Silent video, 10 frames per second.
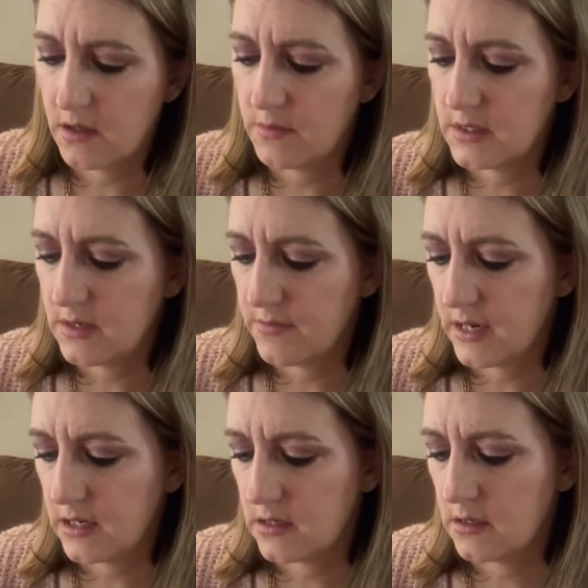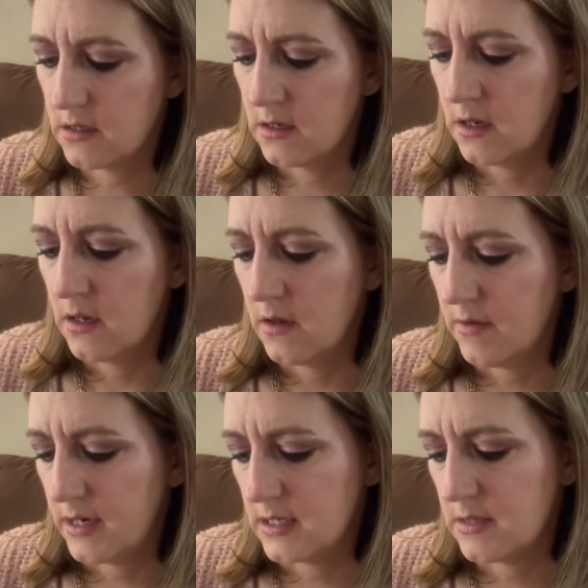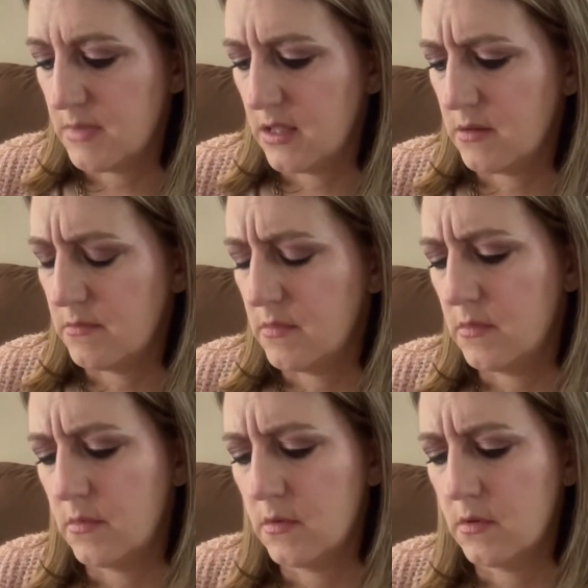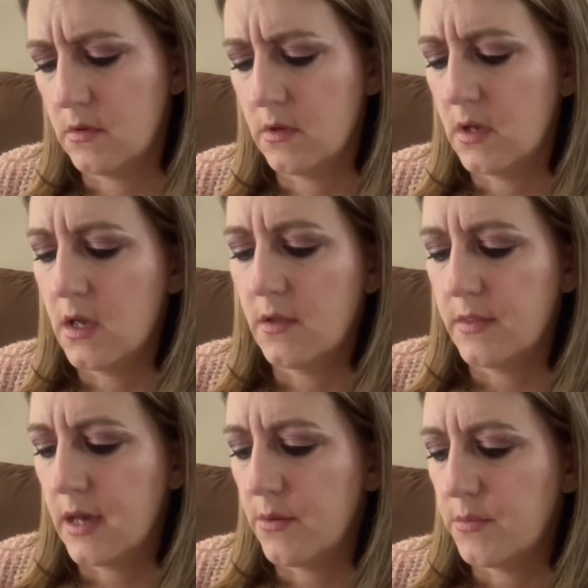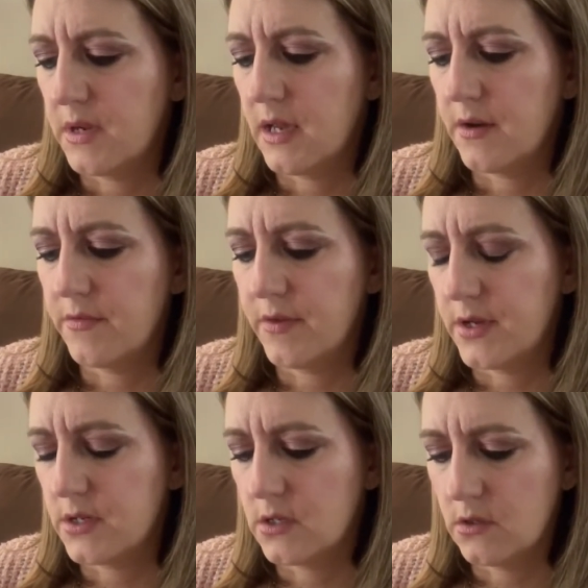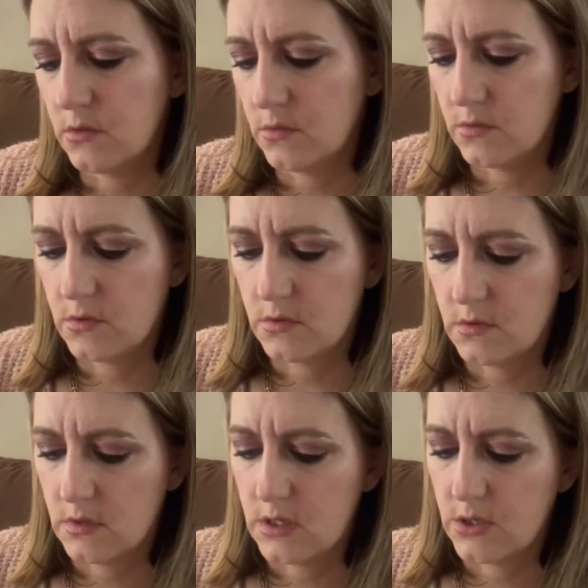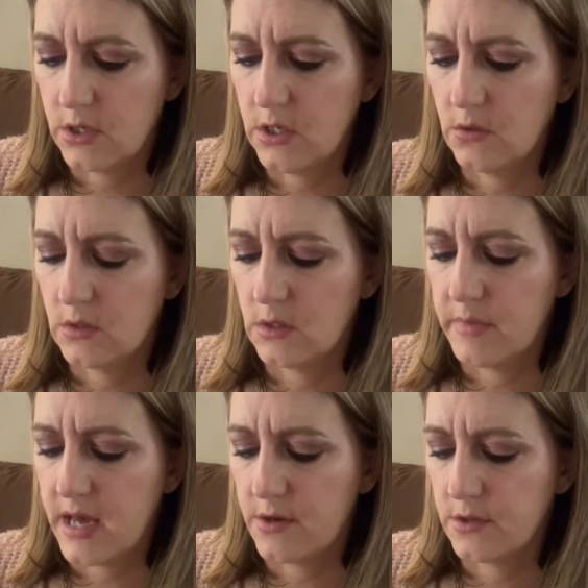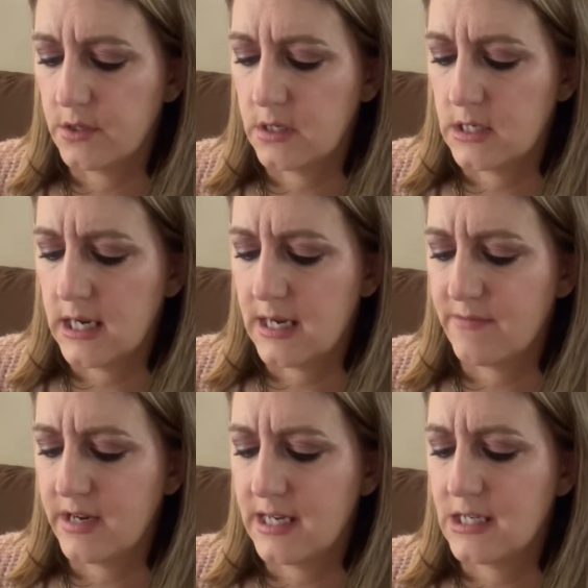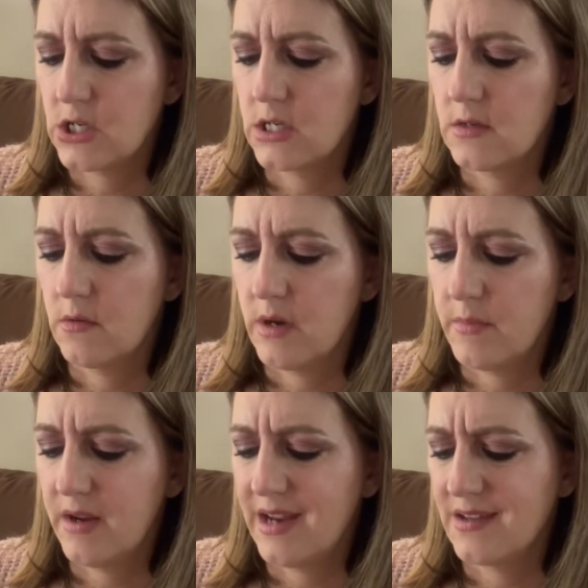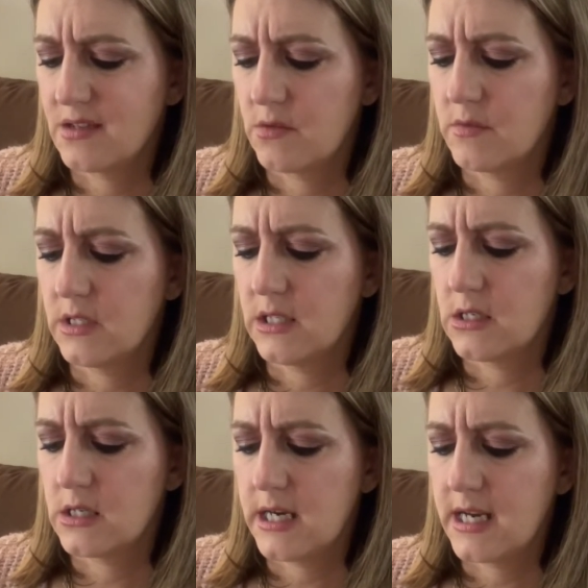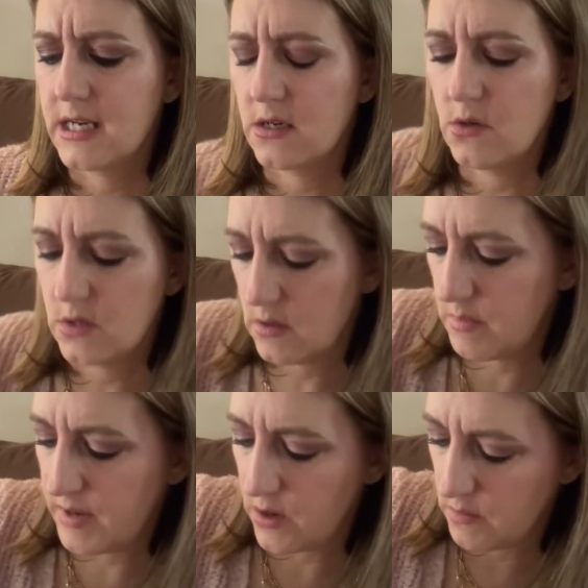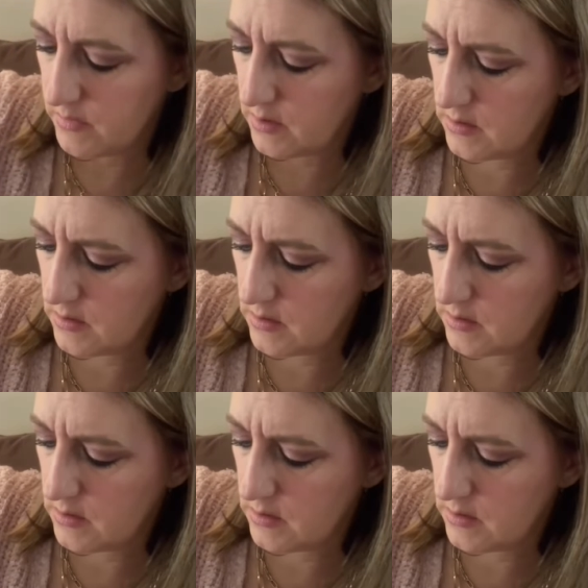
Let me see if they can if I can smell them. That would be kind of fun to. These are cute little bottles to take on vacation. Oh, my nails are really dirty. I need to do something about them.